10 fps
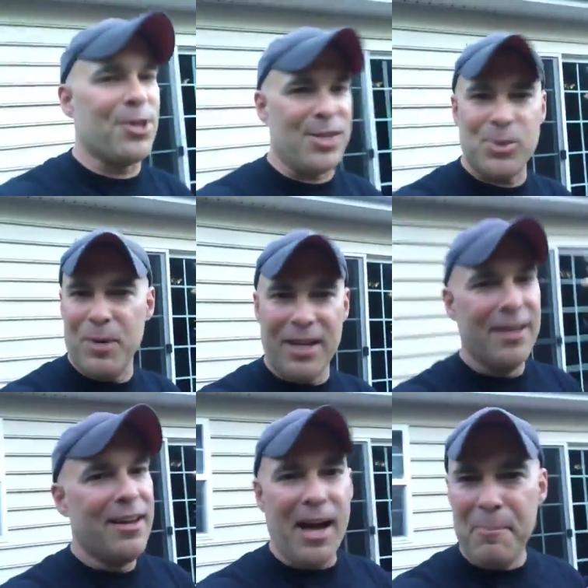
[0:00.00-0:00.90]
Trust
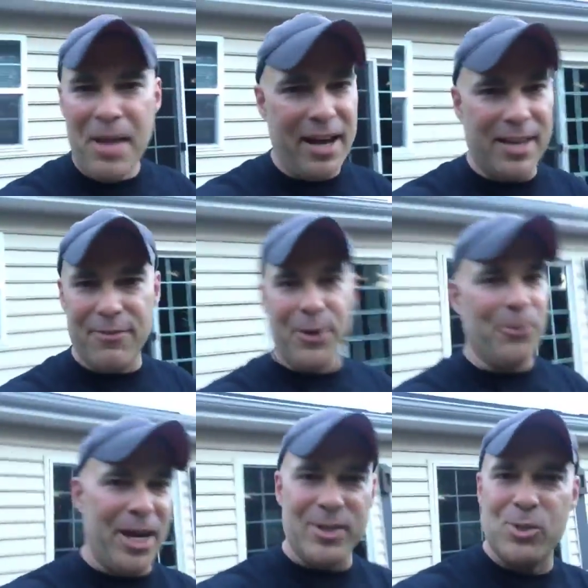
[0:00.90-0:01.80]
me, I'm not
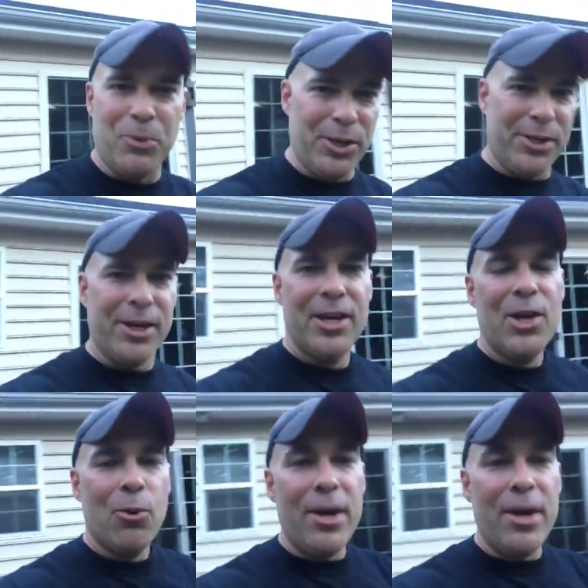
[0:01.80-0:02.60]
giving away a spoiler.